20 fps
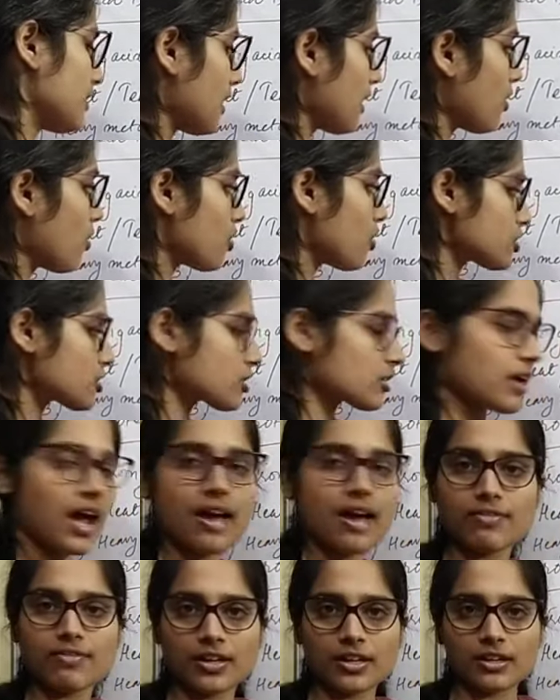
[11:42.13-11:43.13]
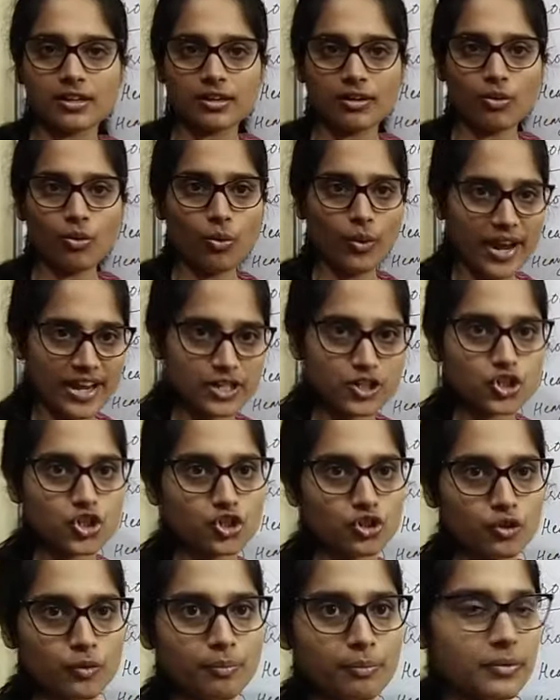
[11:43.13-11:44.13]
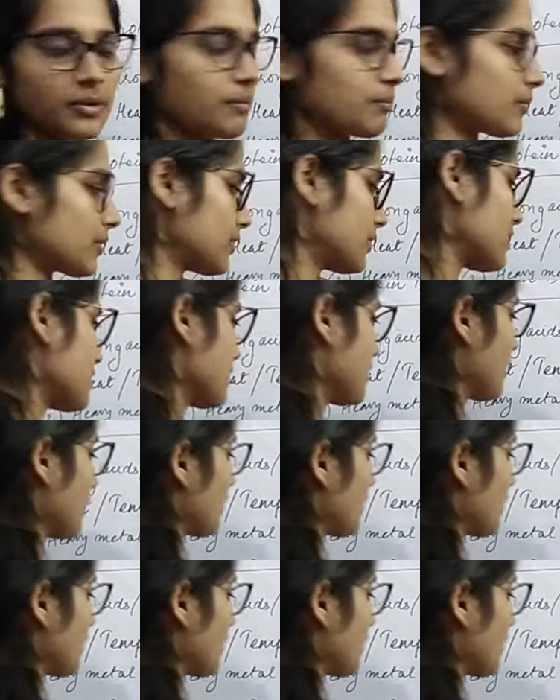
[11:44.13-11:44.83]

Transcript: also have an OH group because